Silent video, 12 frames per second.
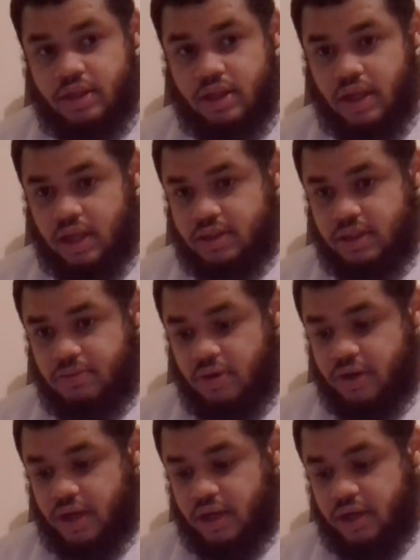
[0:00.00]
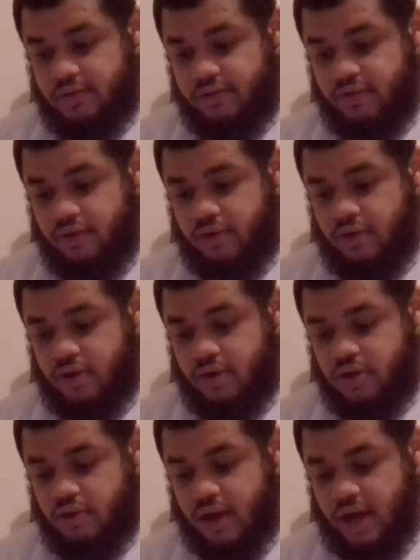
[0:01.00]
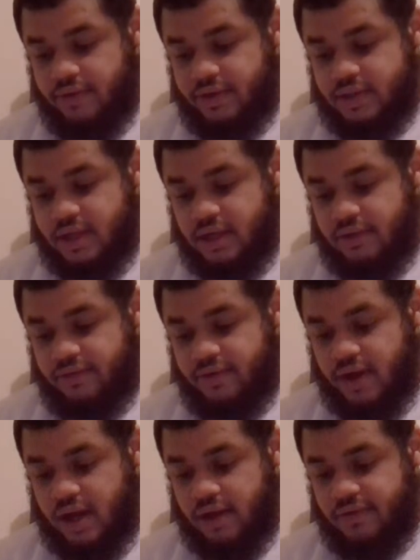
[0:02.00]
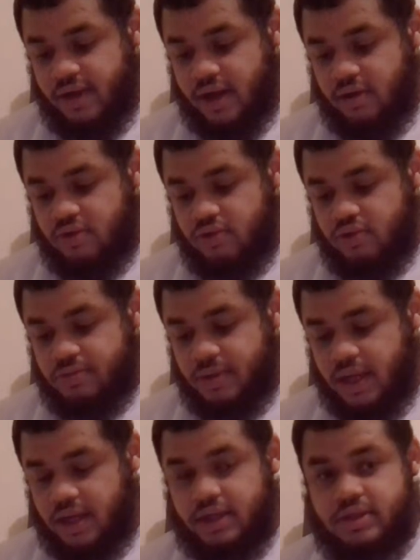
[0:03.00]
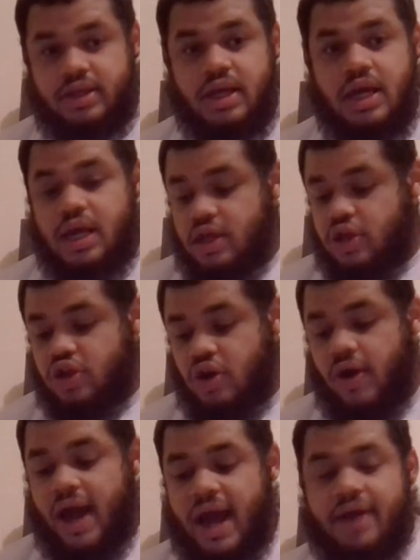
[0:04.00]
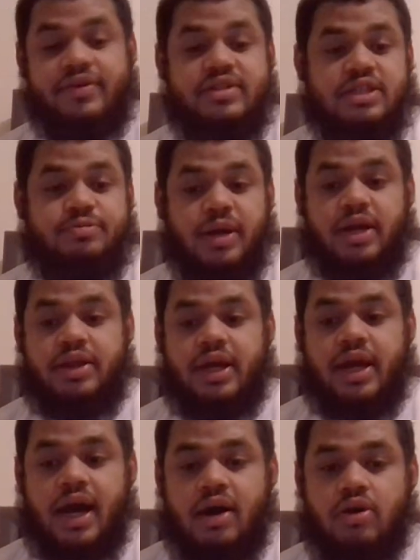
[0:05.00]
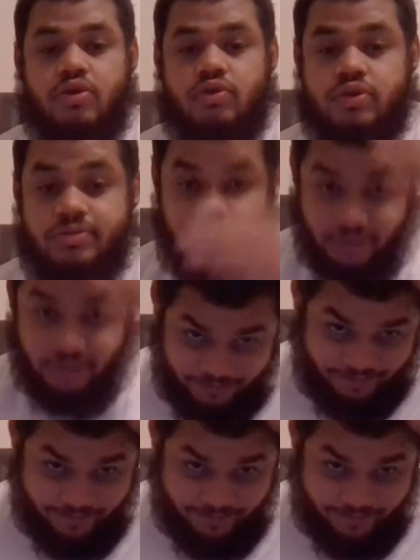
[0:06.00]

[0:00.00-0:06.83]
DeJounte Murray 94, Joe Harris 95, Kyle Kuzma 96. Joe Harris is better than Kyle Kuzma?